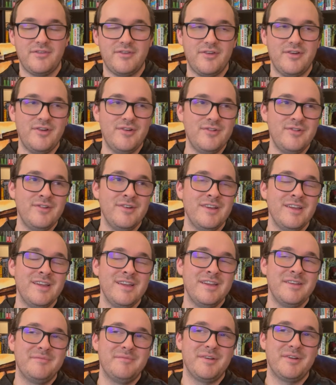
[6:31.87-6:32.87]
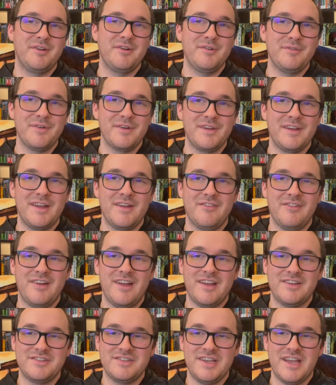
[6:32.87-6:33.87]
So my girlfriend and I were
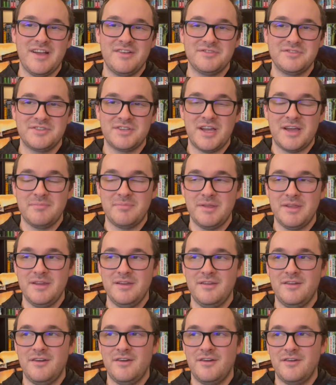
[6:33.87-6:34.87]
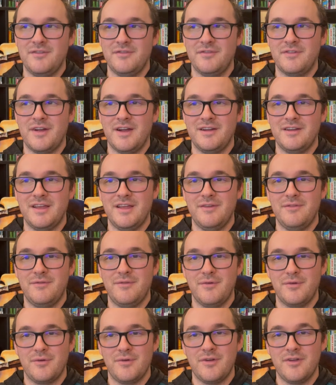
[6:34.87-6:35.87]
actually out shopping on Friday
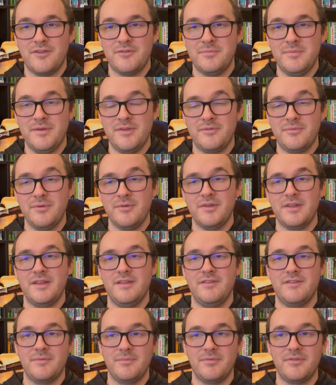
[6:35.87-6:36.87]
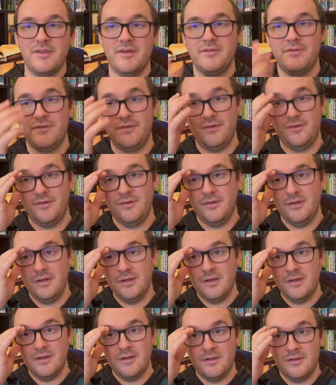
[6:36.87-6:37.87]
for Christmas. We were getting some stuff for,
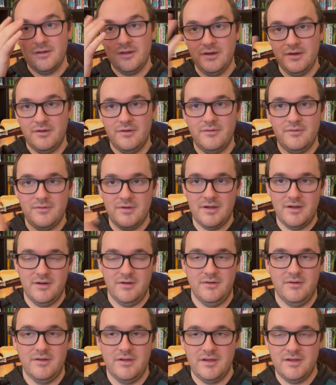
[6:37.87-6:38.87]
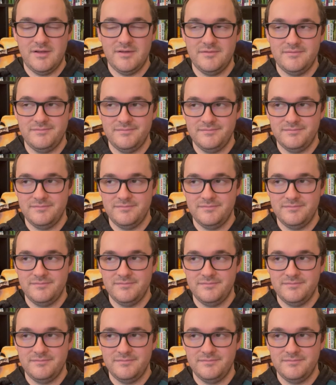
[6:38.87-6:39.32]
you know, our